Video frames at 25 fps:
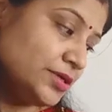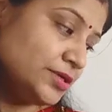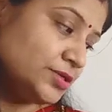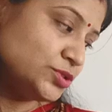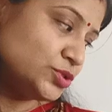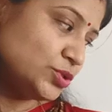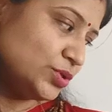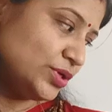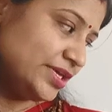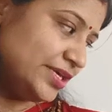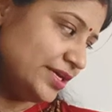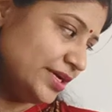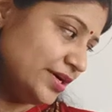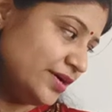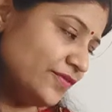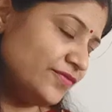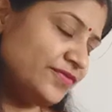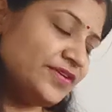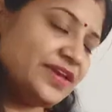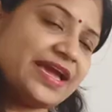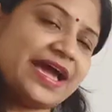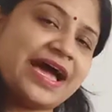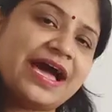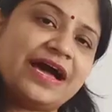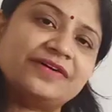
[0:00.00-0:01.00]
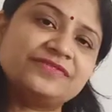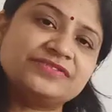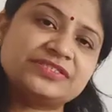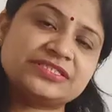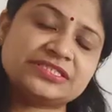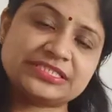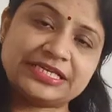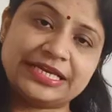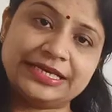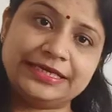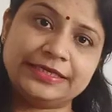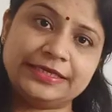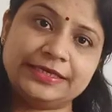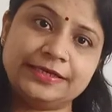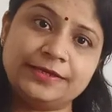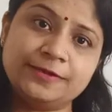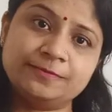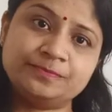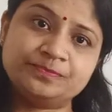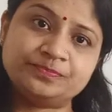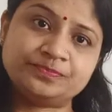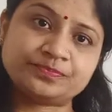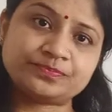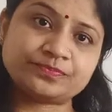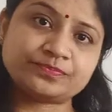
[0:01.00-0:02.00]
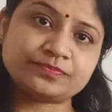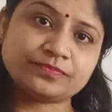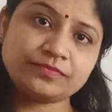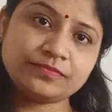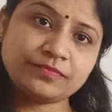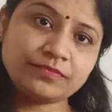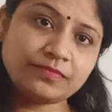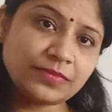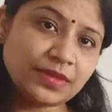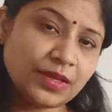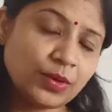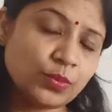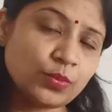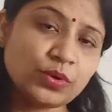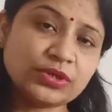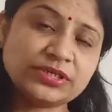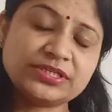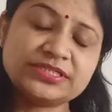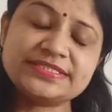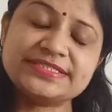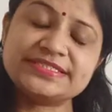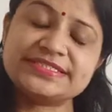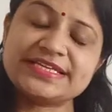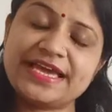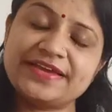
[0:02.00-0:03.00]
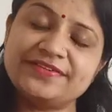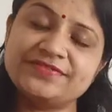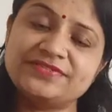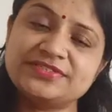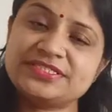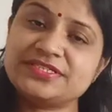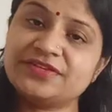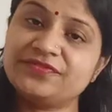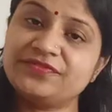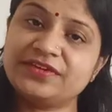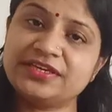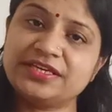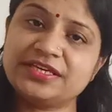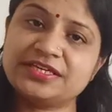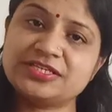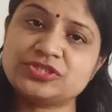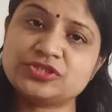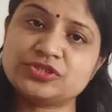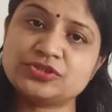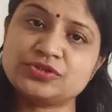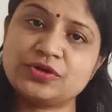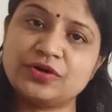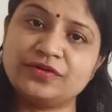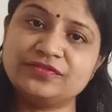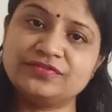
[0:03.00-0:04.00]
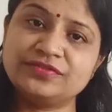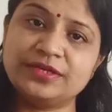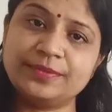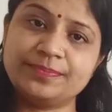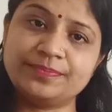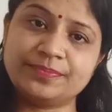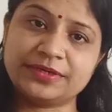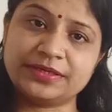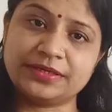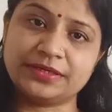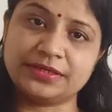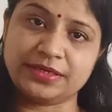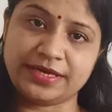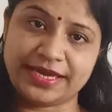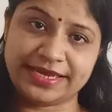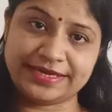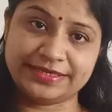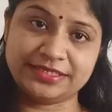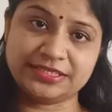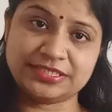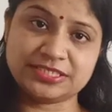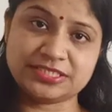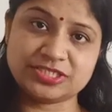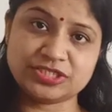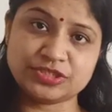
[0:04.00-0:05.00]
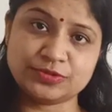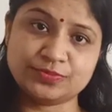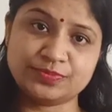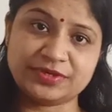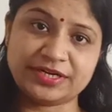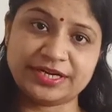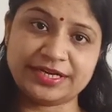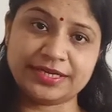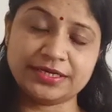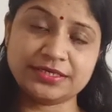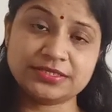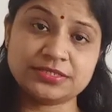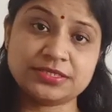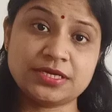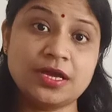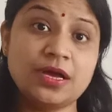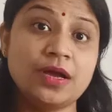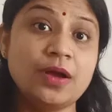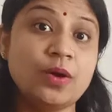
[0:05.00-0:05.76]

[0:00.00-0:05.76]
So here we have studied what is diversification of the agriculture product,